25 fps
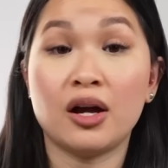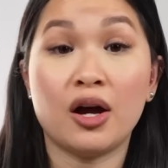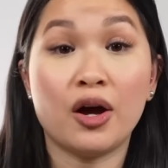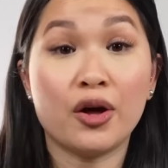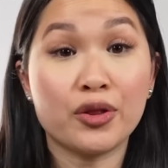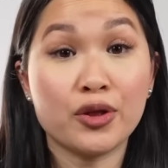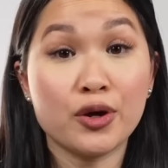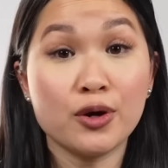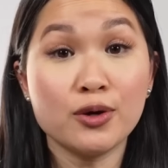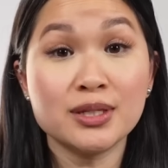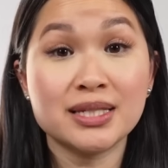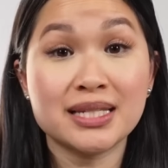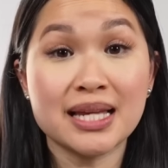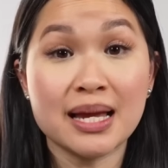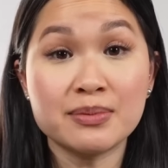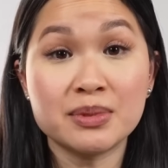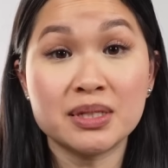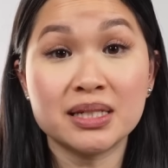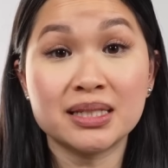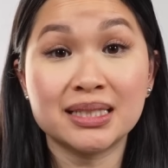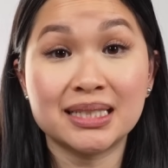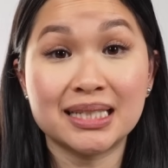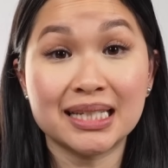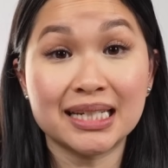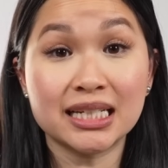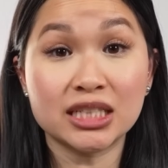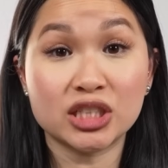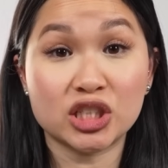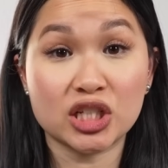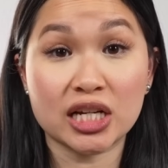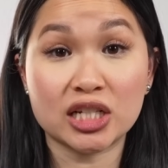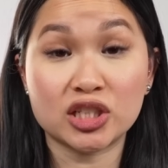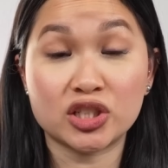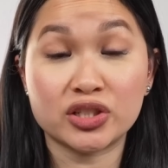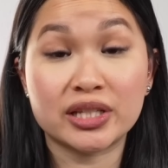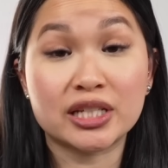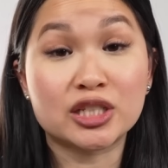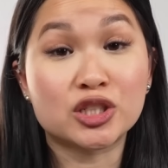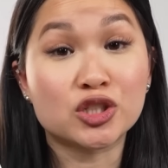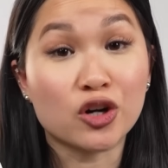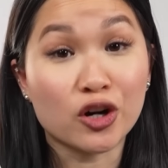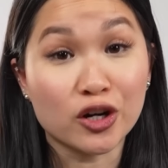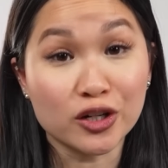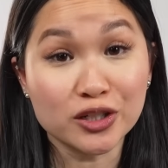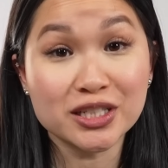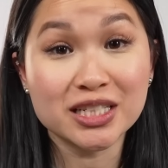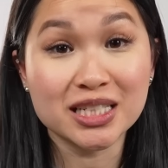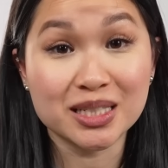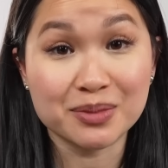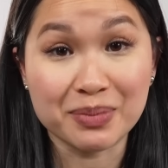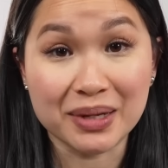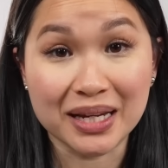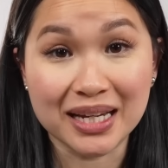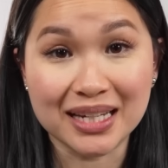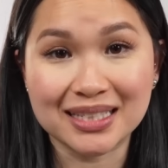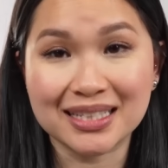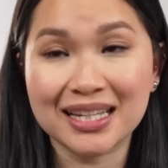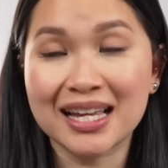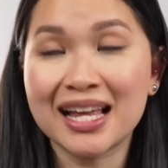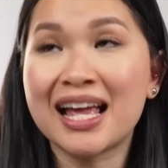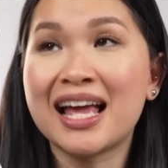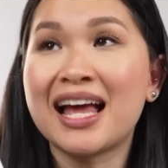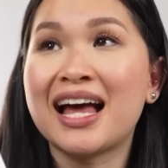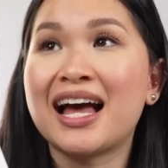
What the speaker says: Although Samsung didn't change the charging speeds,